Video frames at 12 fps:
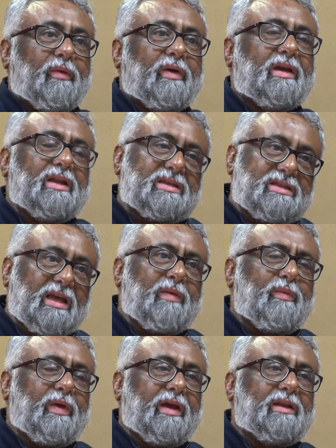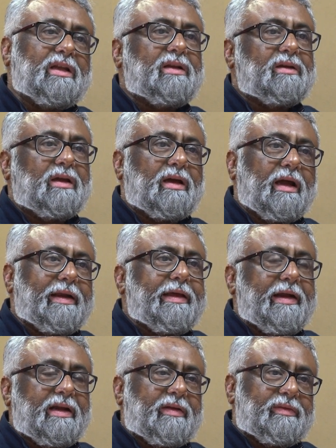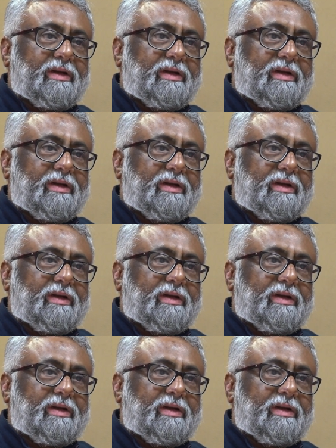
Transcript: Okay, in the same way that at the end of